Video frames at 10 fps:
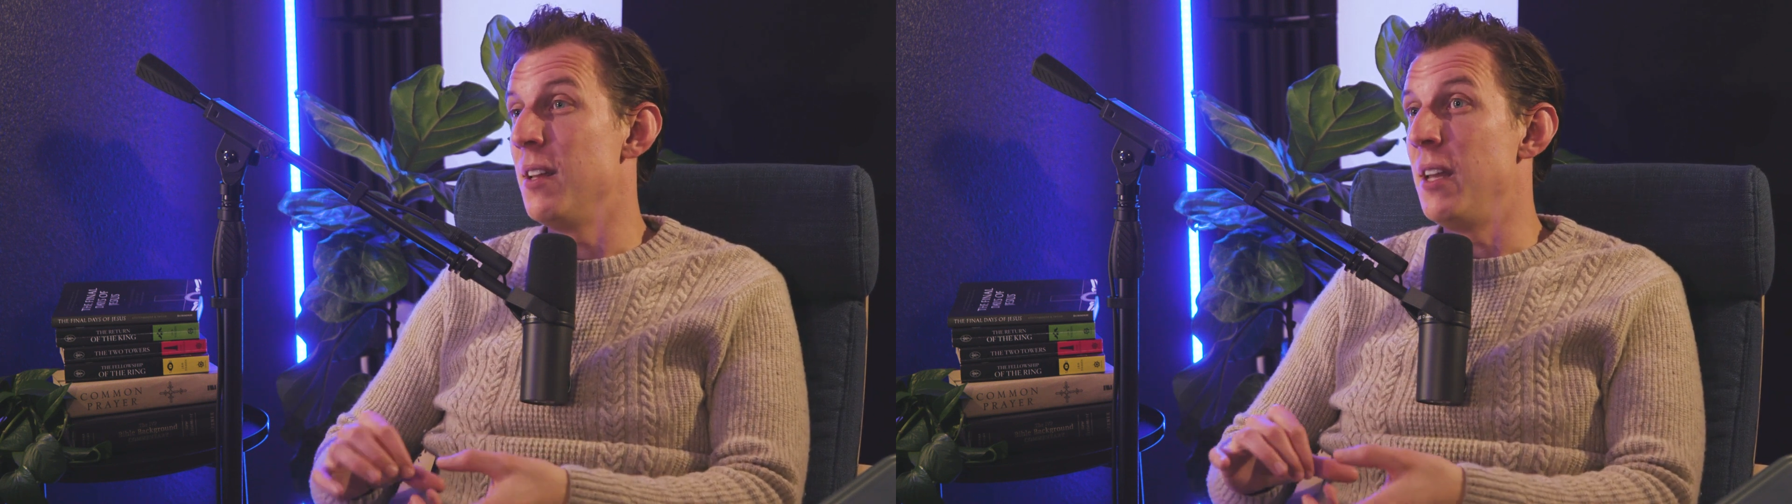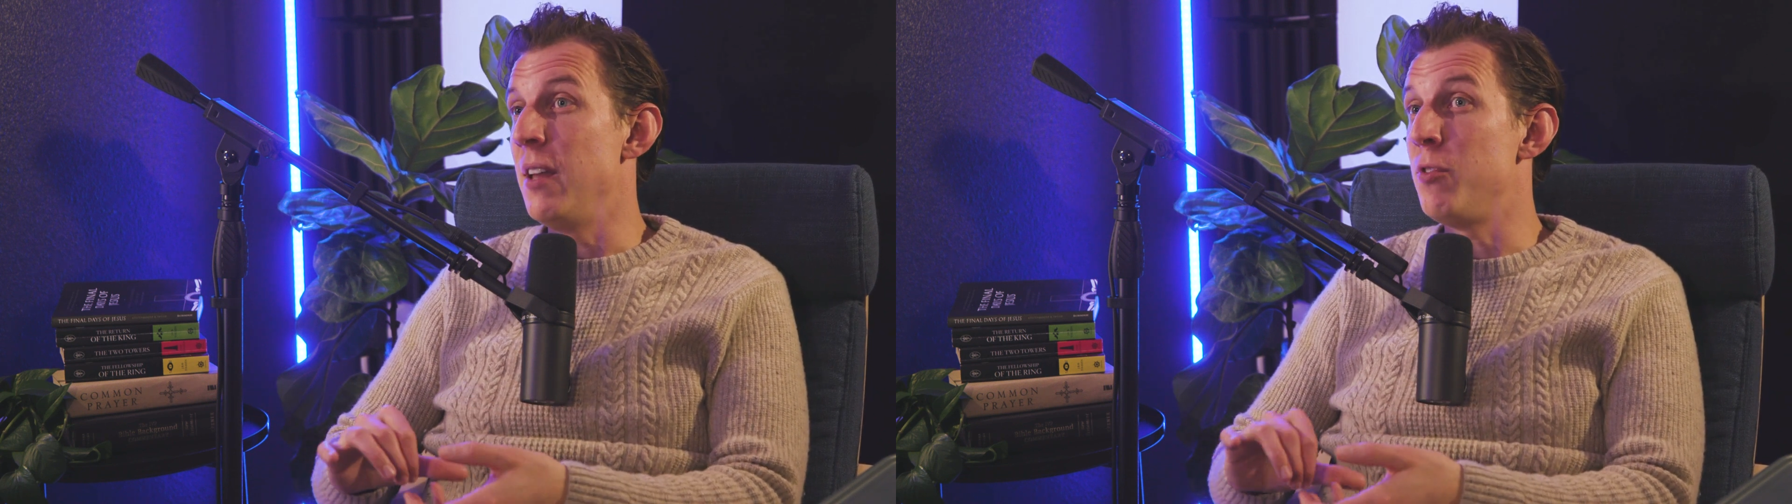
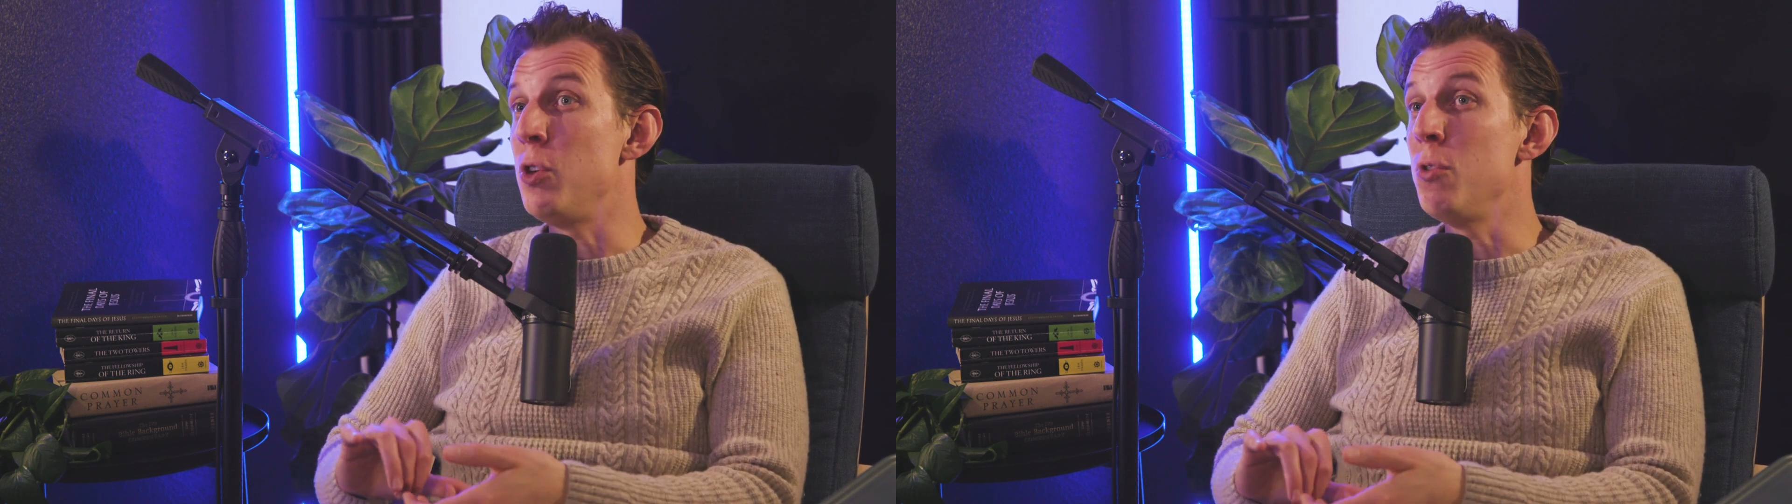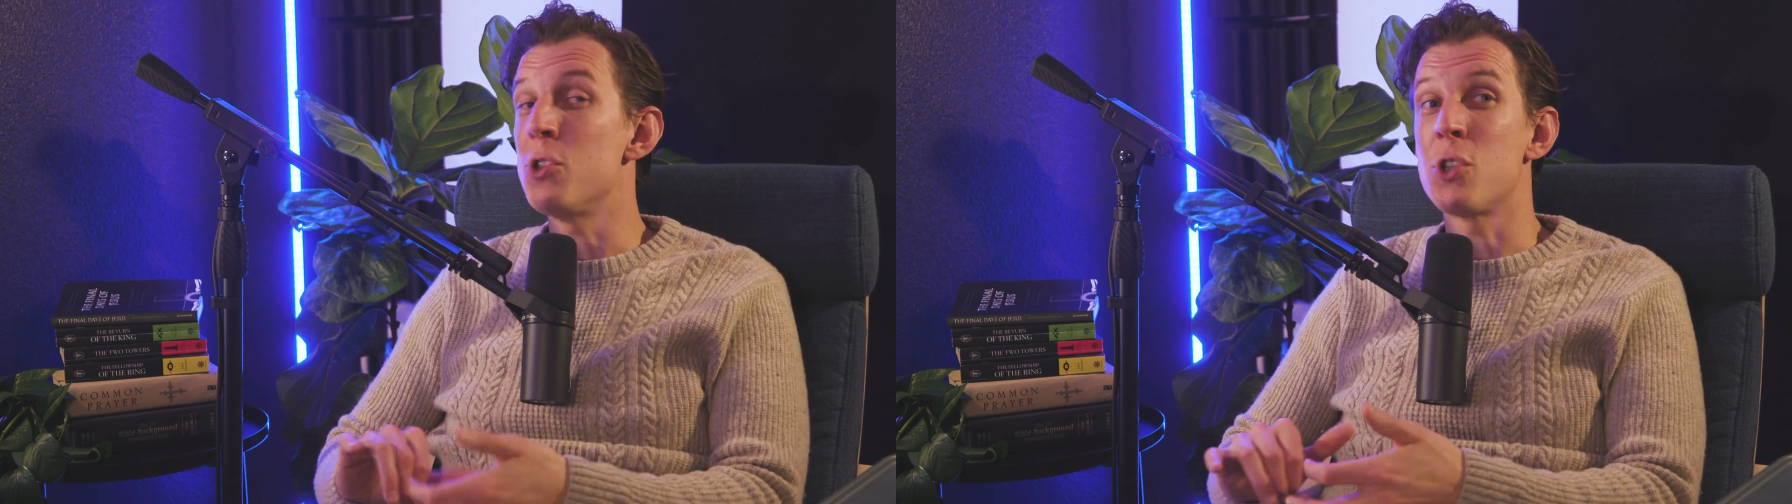If
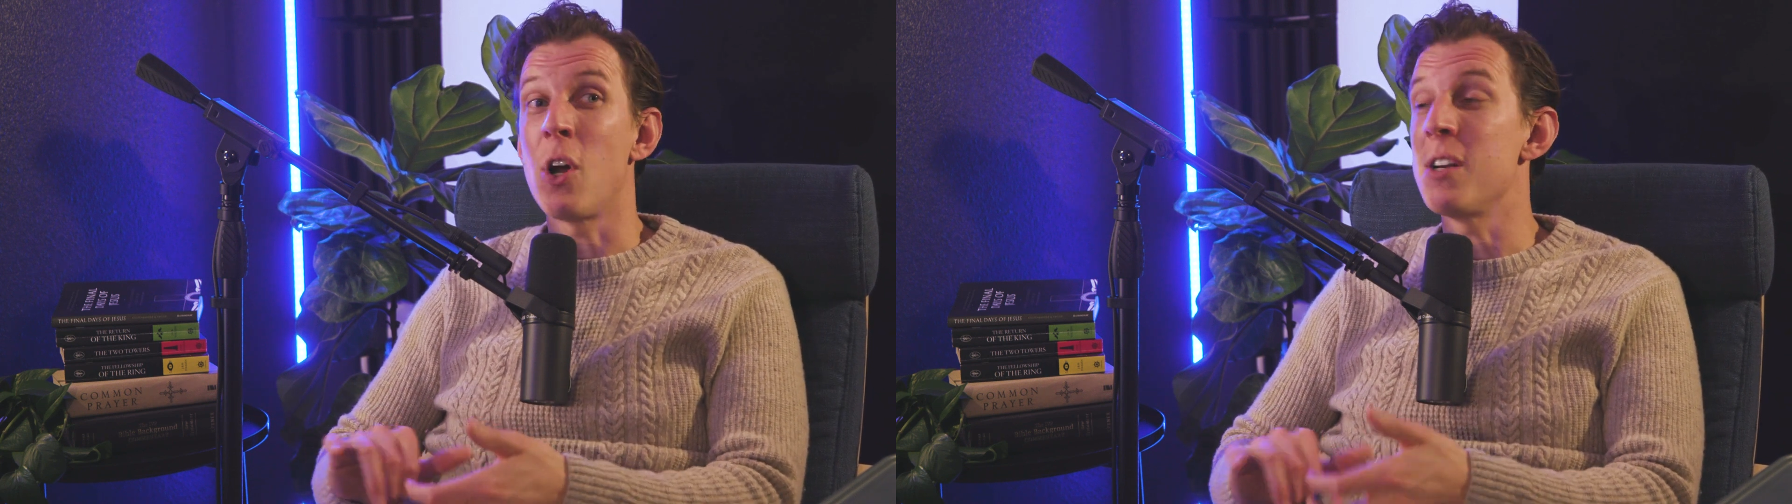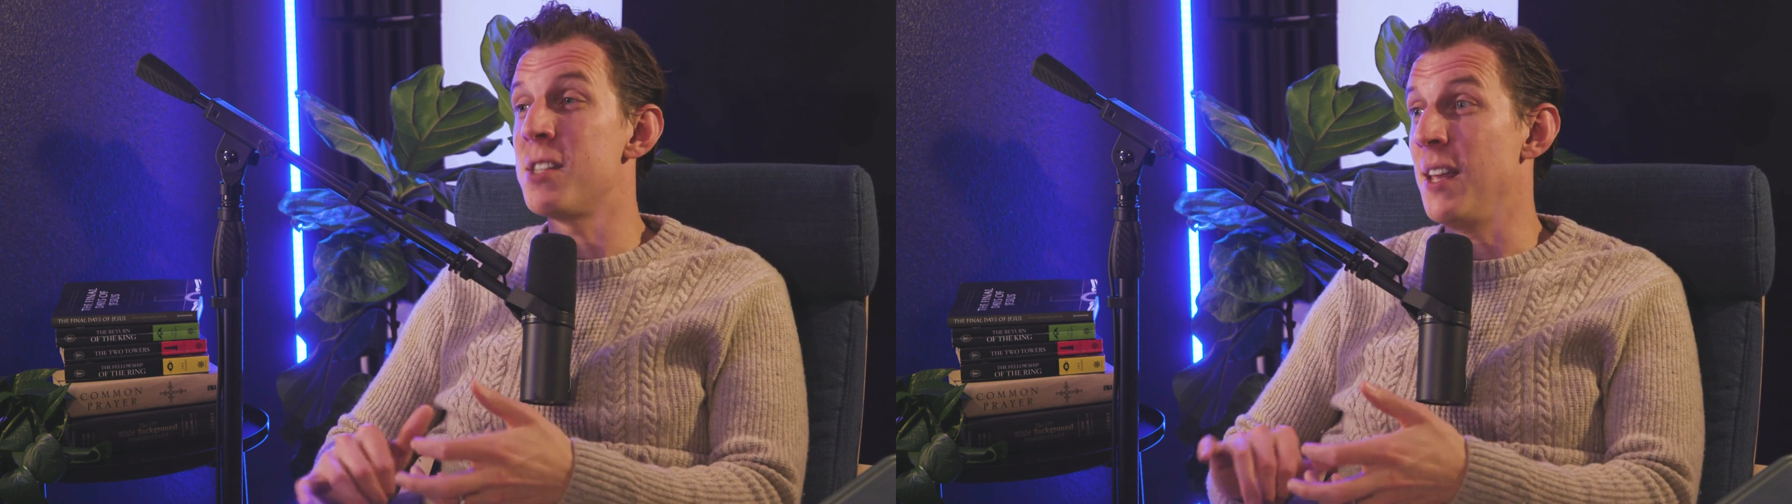you
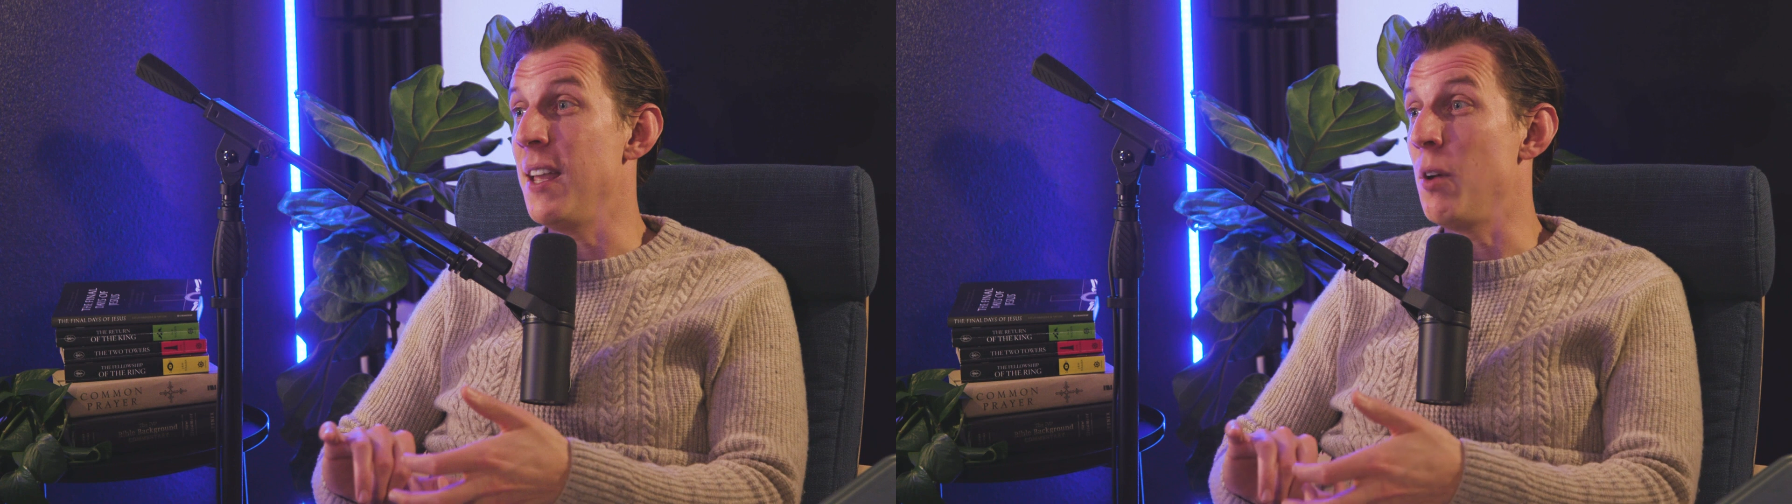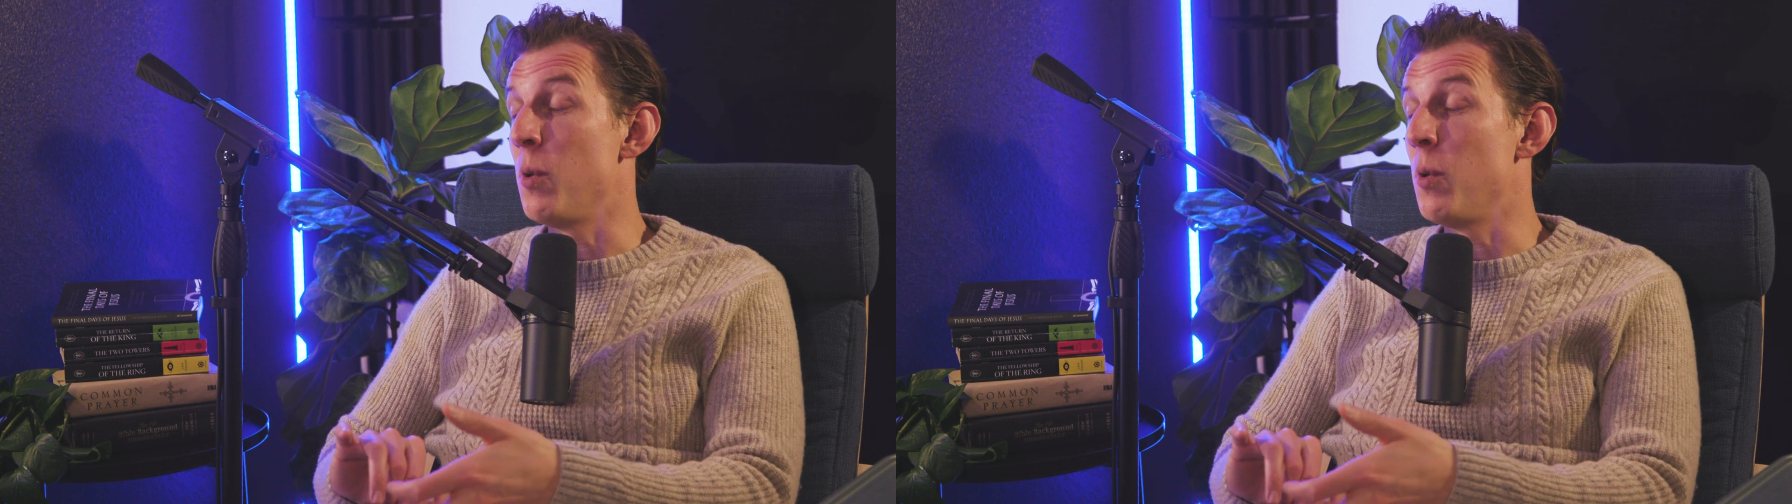start saying,